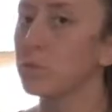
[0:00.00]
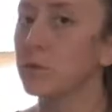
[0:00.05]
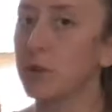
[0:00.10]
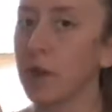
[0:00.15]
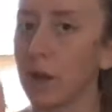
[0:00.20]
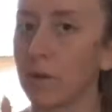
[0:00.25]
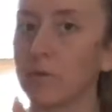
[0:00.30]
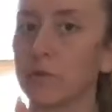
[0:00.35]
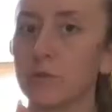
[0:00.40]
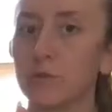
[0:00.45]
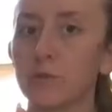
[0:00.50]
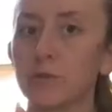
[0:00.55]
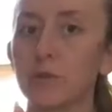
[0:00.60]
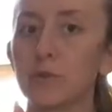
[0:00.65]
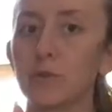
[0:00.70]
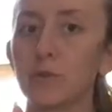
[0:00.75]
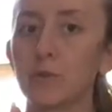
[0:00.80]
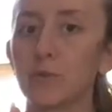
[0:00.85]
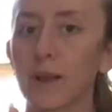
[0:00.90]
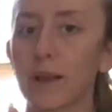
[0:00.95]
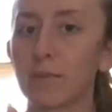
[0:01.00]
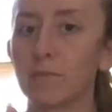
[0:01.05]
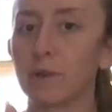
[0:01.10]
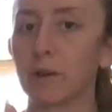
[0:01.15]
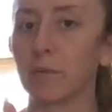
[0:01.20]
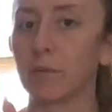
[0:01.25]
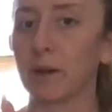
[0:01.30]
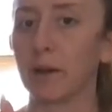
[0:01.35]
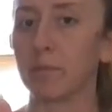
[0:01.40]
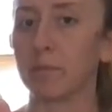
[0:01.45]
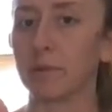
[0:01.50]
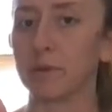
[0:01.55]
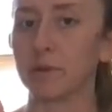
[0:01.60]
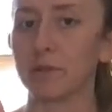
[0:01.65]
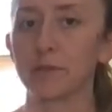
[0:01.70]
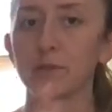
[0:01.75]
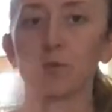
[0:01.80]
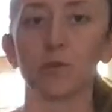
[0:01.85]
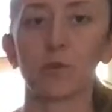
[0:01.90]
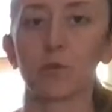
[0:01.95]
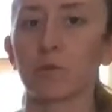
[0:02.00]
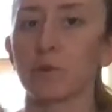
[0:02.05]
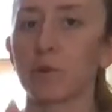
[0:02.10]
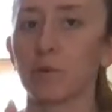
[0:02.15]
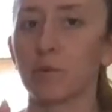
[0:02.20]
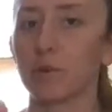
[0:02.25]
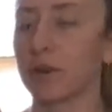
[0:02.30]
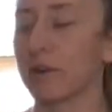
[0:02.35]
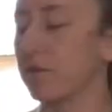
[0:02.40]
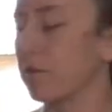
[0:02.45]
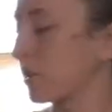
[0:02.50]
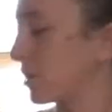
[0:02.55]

I would do 2 red bell peppers or whatever